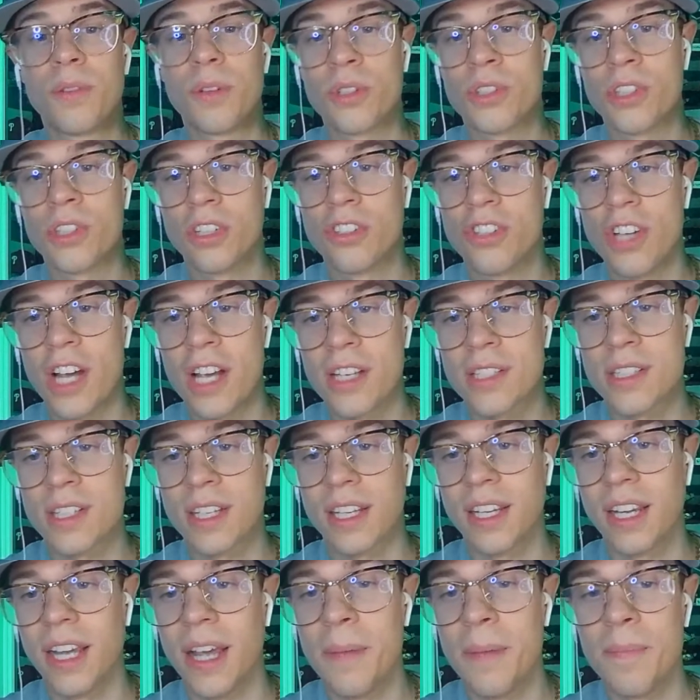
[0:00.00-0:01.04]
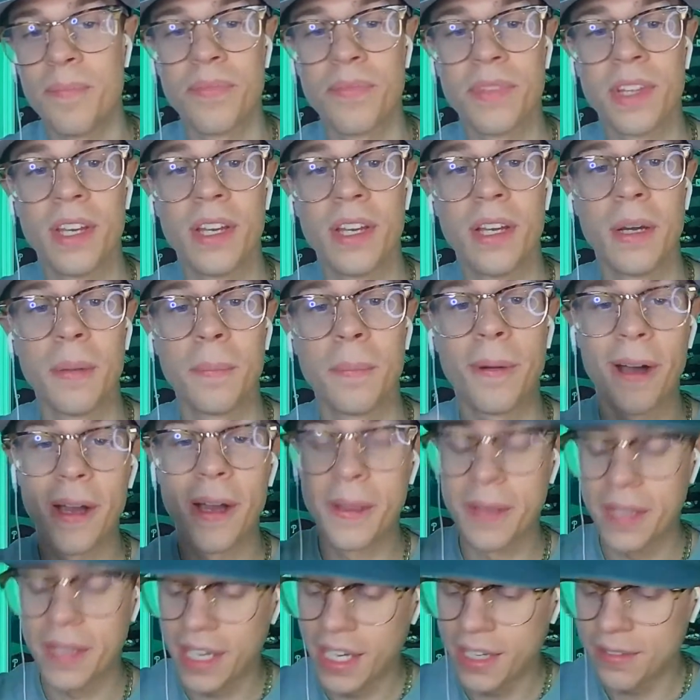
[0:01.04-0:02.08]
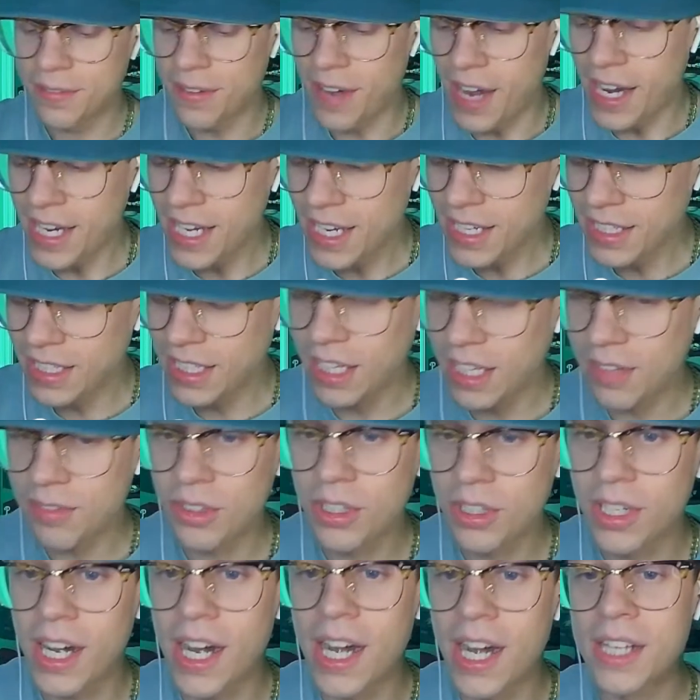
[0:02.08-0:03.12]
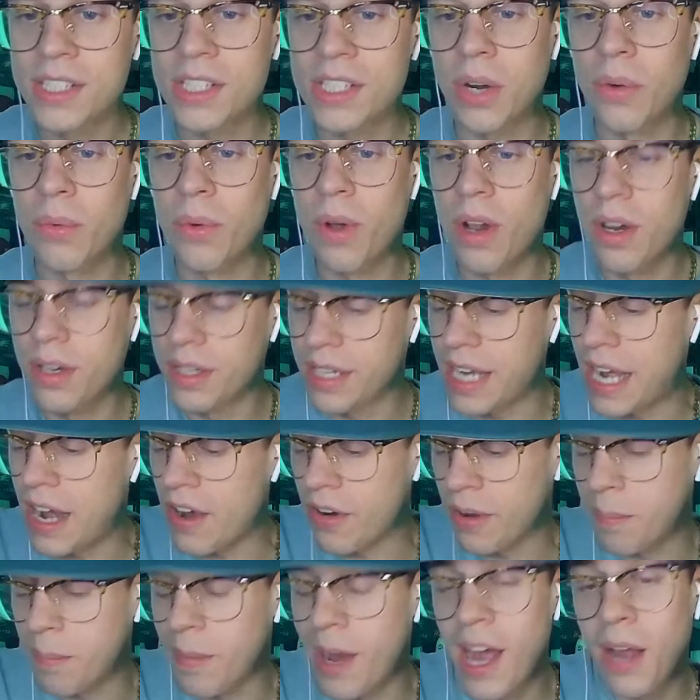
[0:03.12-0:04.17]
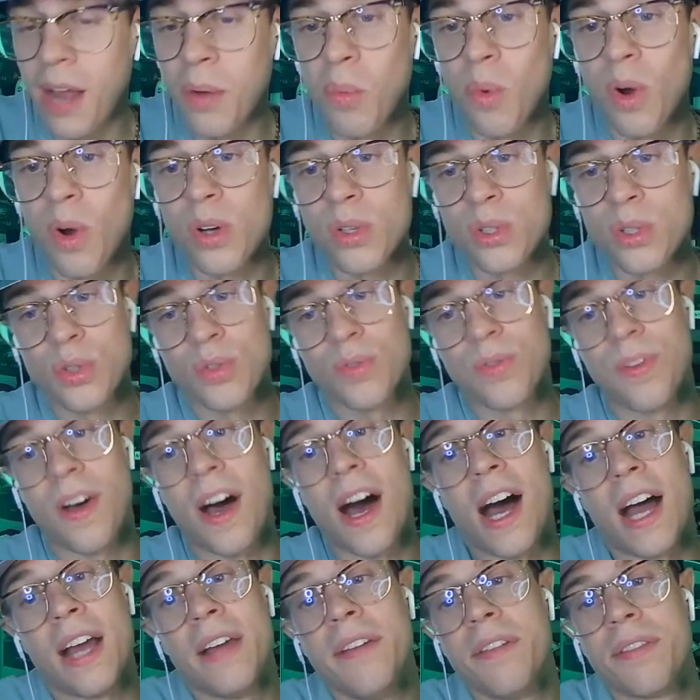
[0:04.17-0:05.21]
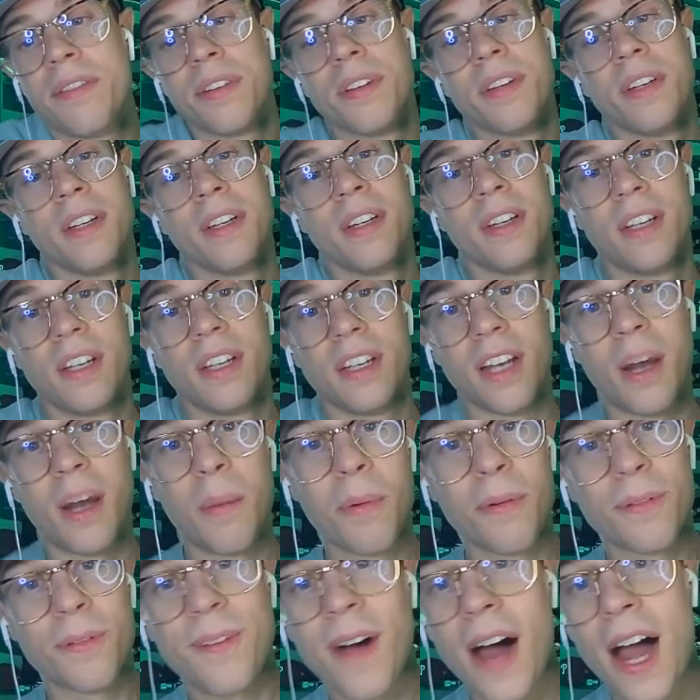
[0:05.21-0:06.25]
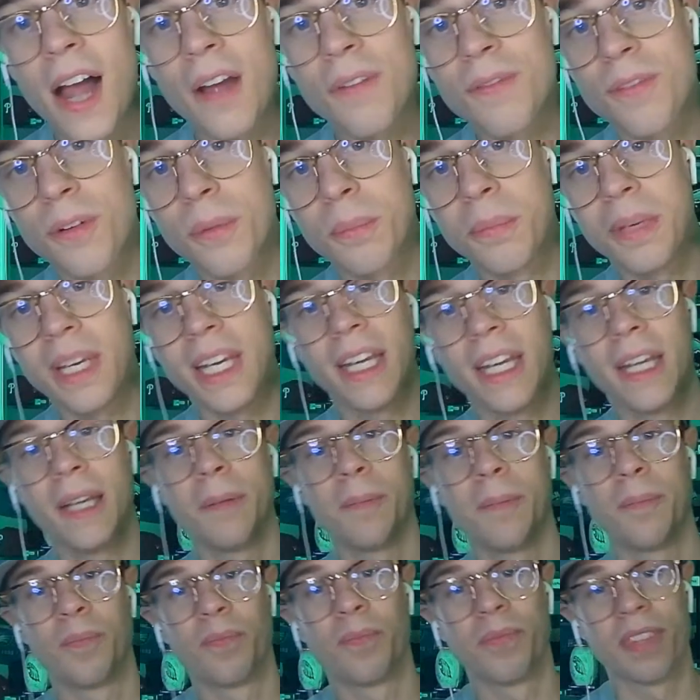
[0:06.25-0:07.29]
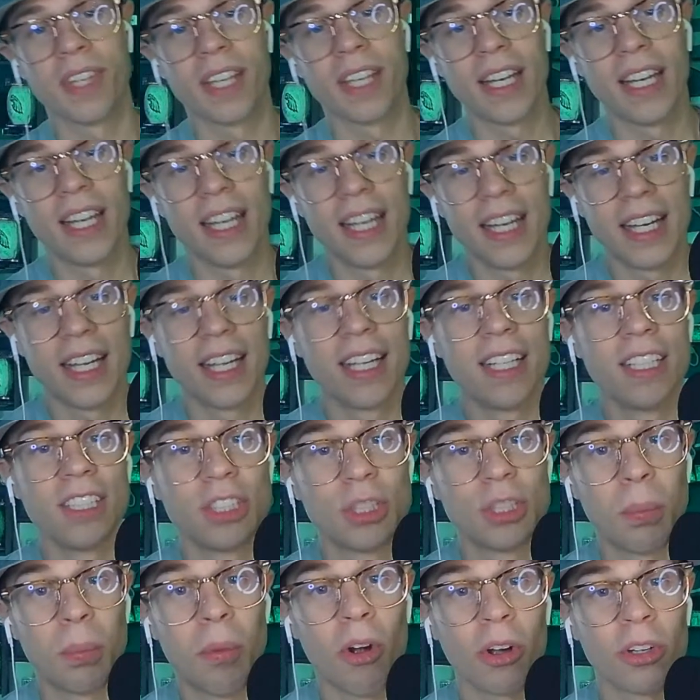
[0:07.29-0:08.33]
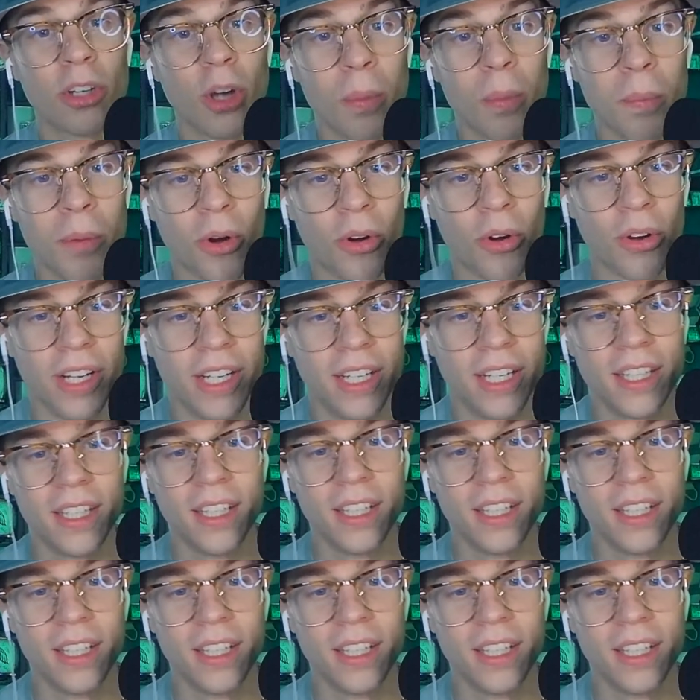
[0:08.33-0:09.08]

suggesting it. But if I had to give you guys a rundown of my worst 5, number 5 for me, DeMarco Murray.